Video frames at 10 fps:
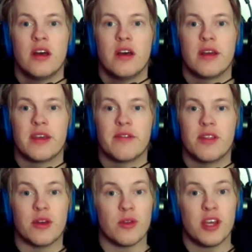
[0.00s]
even
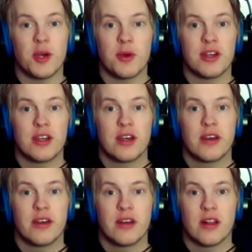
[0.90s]
though they were
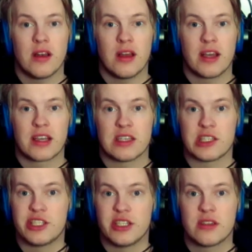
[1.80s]
like
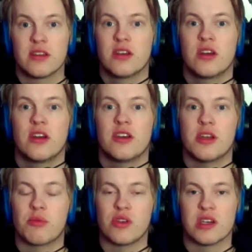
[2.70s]
legit
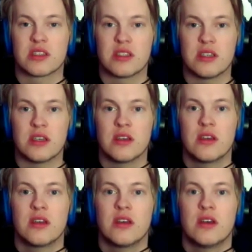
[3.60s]
WRC
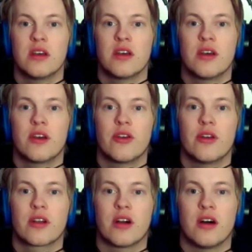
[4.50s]

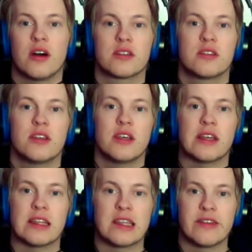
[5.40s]
cars
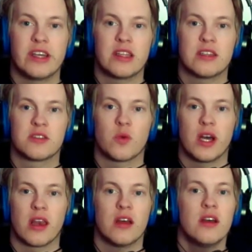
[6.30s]
in the event as
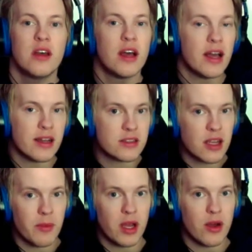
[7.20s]
well, and
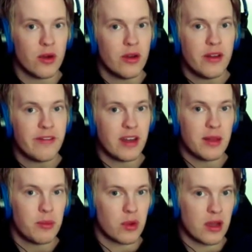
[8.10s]
somehow
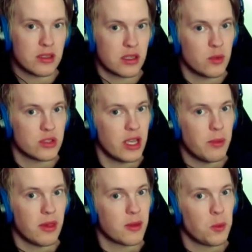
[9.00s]
Filip Bugalski was
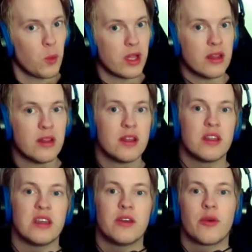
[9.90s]
able to win
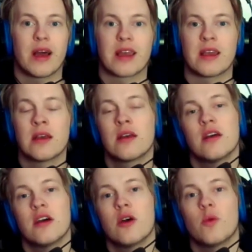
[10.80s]
the rally
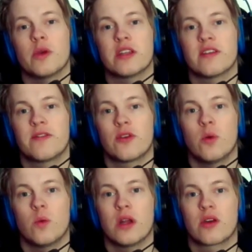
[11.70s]
with a front
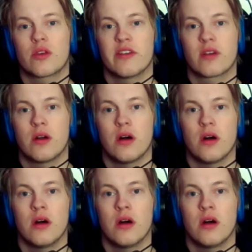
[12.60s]
wheel drive car.